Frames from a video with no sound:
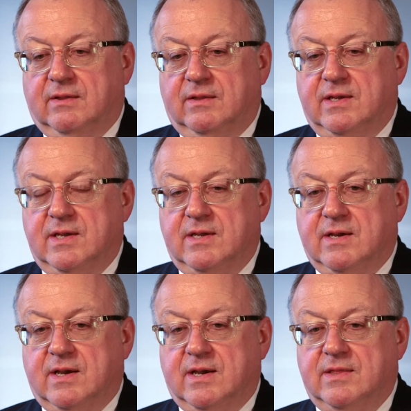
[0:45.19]

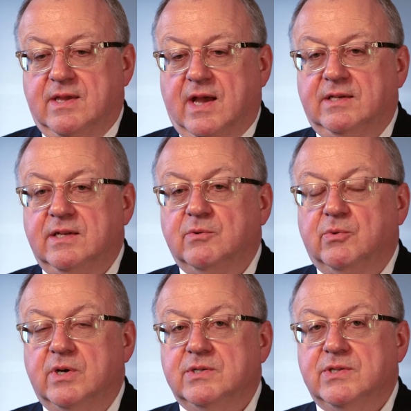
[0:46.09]
The idea
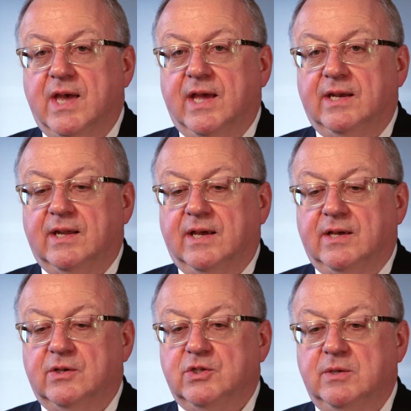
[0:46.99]
was
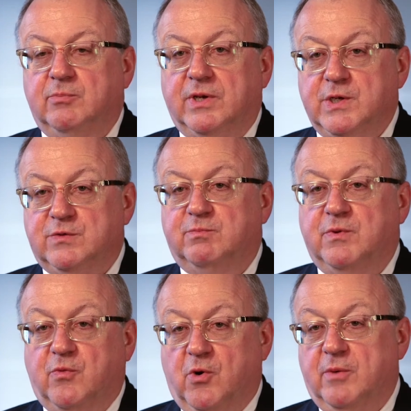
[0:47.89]
that she placed
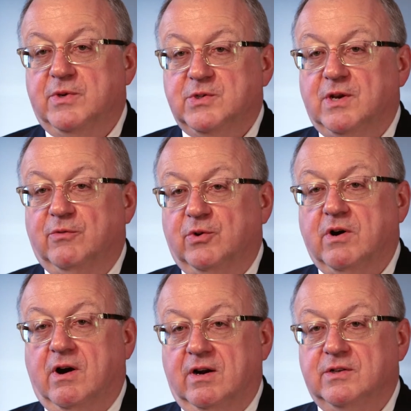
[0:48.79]
before me several
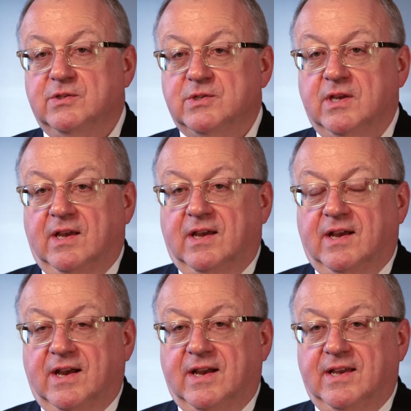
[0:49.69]
cards
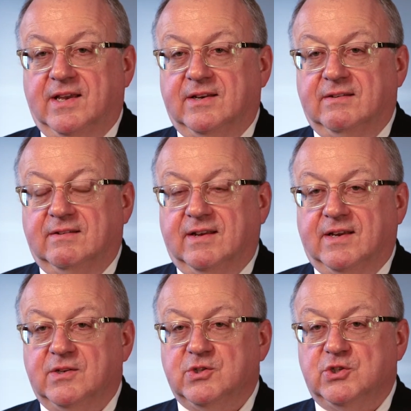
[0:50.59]
and
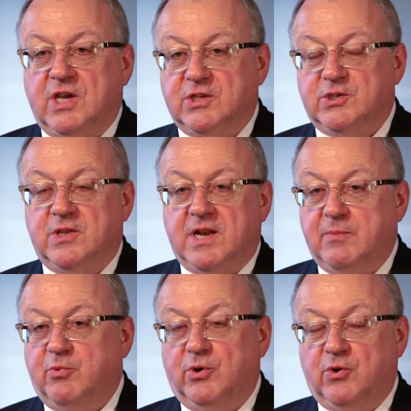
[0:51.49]
suggested that
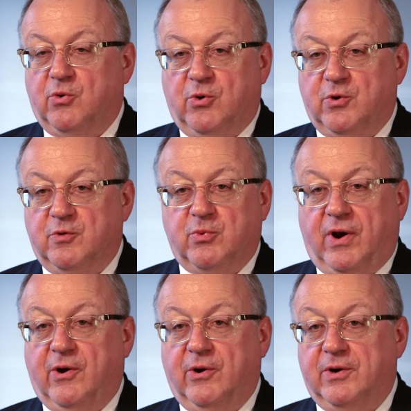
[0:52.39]
I put in order of
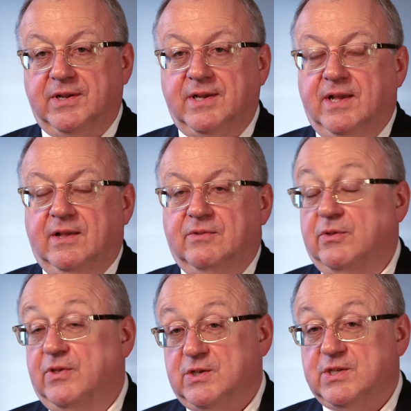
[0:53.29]
priority
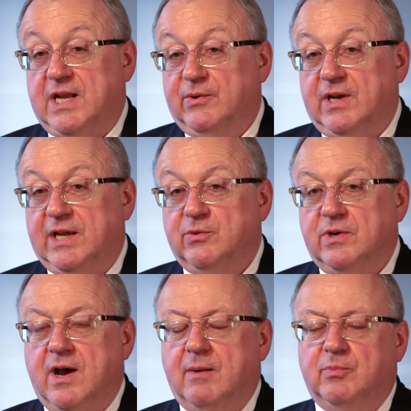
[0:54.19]
the things that I would like to
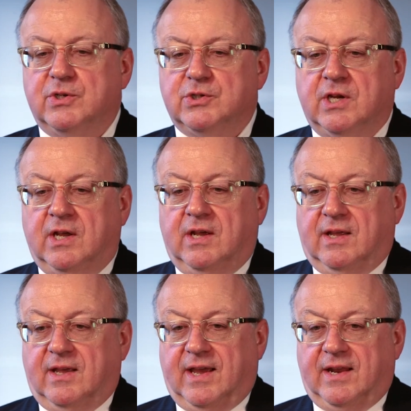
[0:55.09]
accomplish.
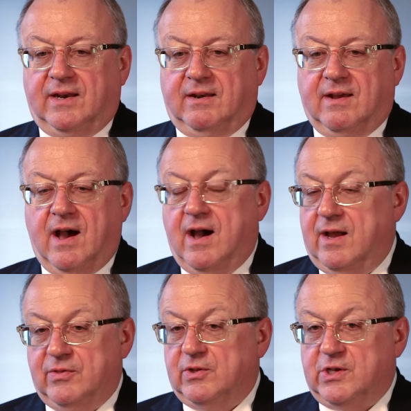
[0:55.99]
And
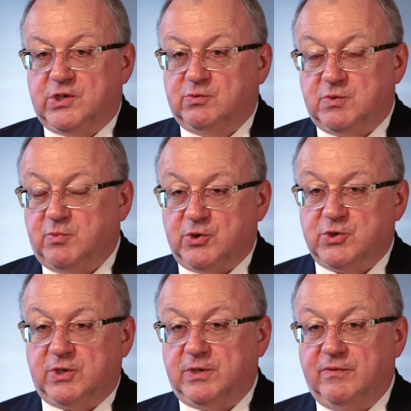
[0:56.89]
high on the list was
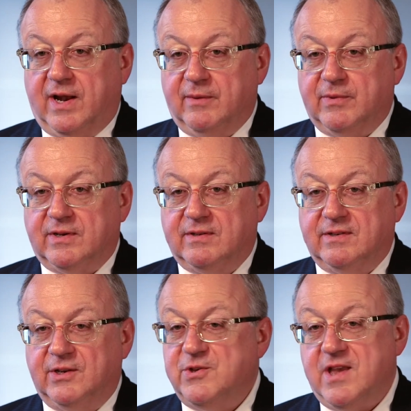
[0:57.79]
personal development.
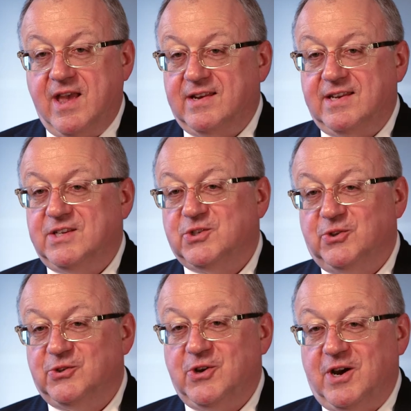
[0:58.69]
You know, you can't teach an
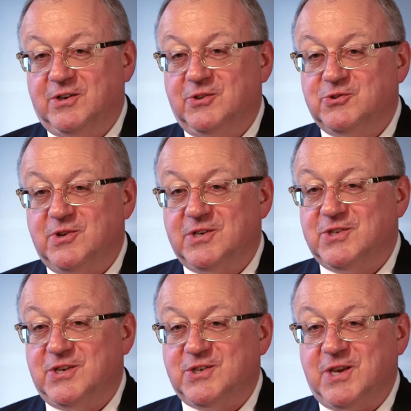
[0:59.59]
old dog new tricks,
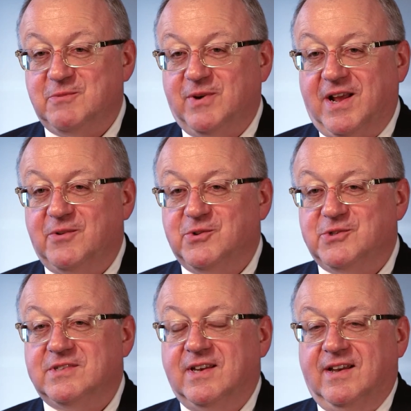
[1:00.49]
they say, but I
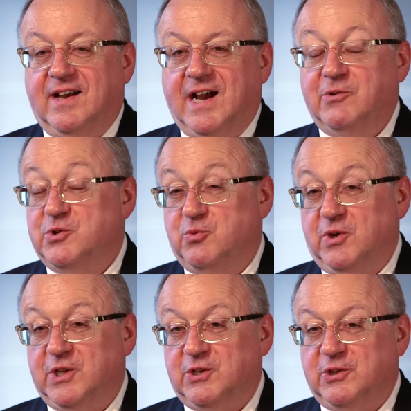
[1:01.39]
was
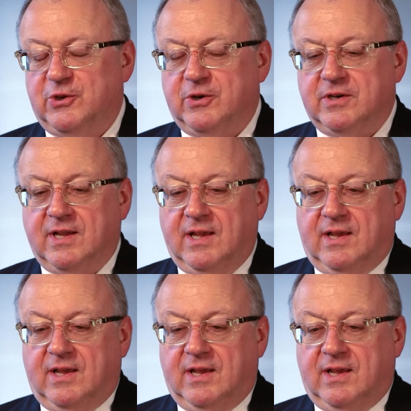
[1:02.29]
willing to learn.